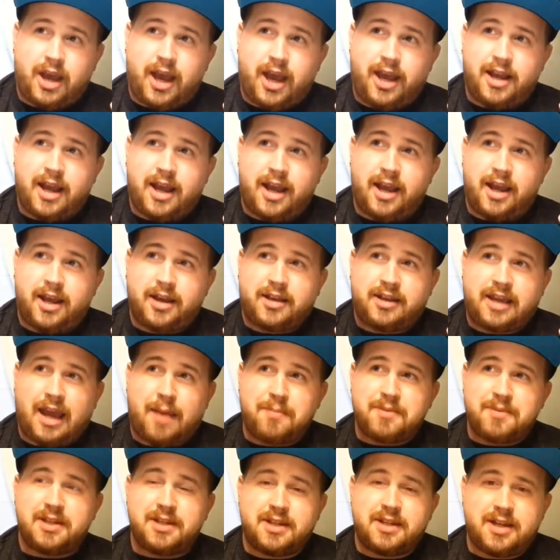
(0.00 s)

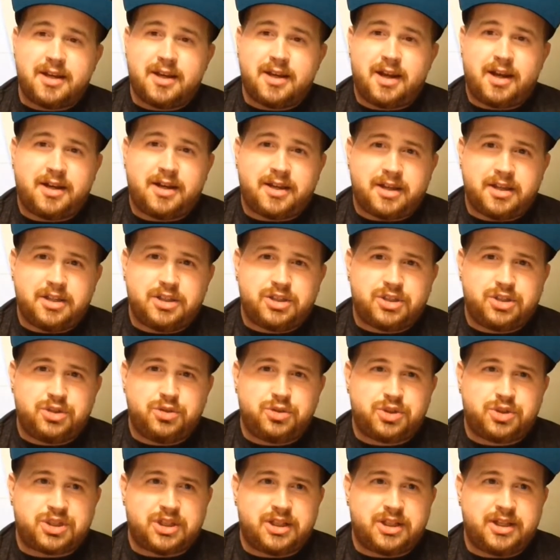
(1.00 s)
Captain Canuck is
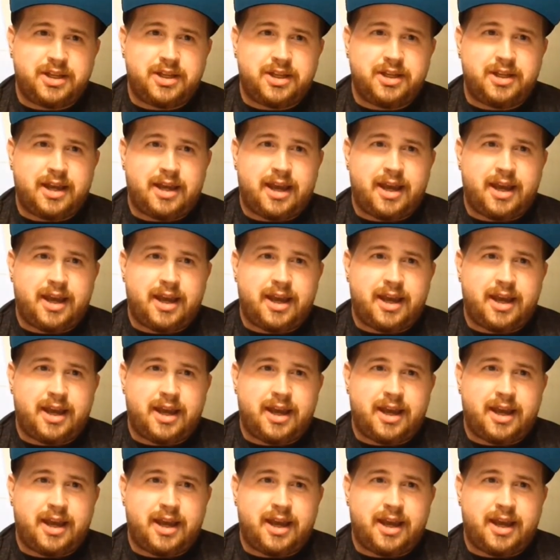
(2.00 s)
usually